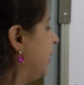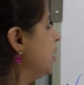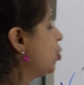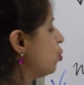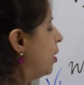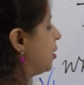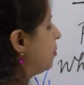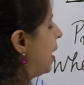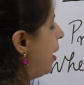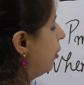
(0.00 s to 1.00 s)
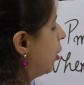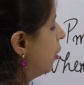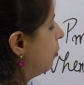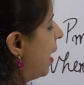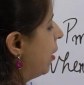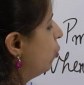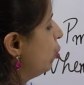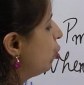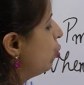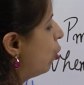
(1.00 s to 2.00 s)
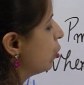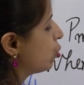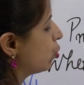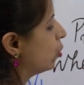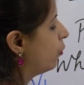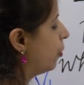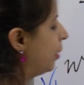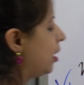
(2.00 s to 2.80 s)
I need to multiply here by root two also for